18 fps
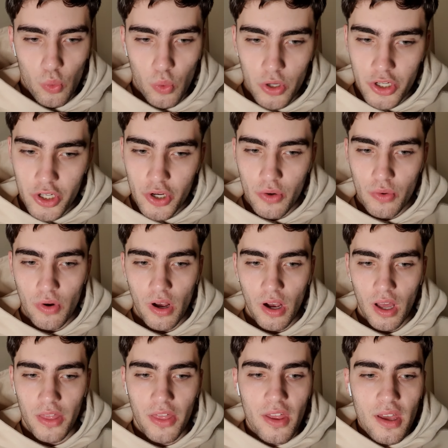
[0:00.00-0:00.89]
Would you
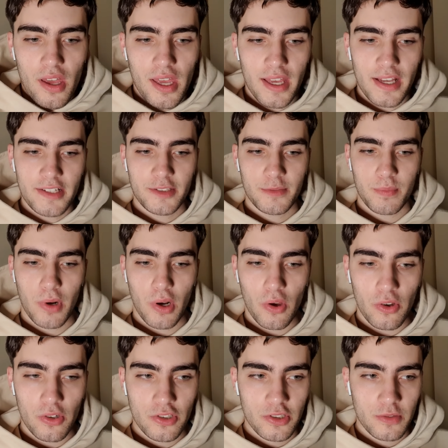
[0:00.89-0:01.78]
rather
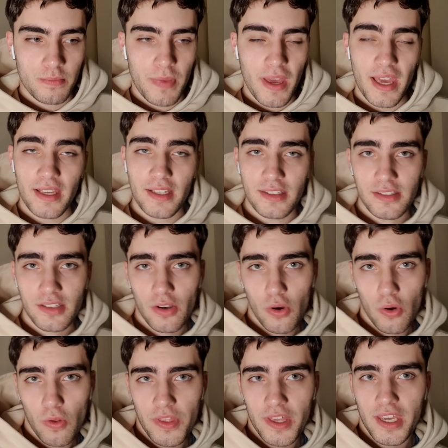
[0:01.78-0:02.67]
explore space
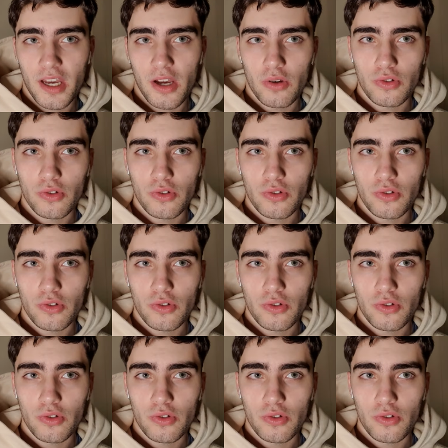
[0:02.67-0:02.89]
or the